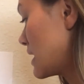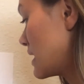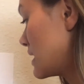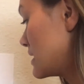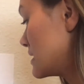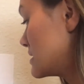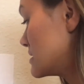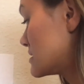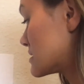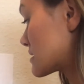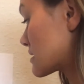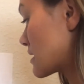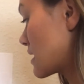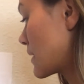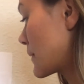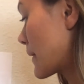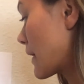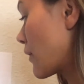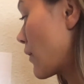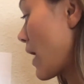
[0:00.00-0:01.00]
is
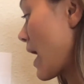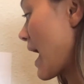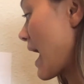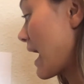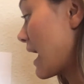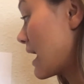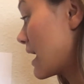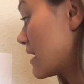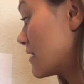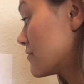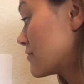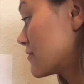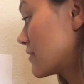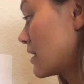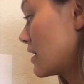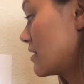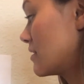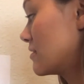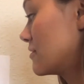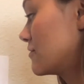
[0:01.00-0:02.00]
about half
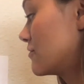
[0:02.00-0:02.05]
of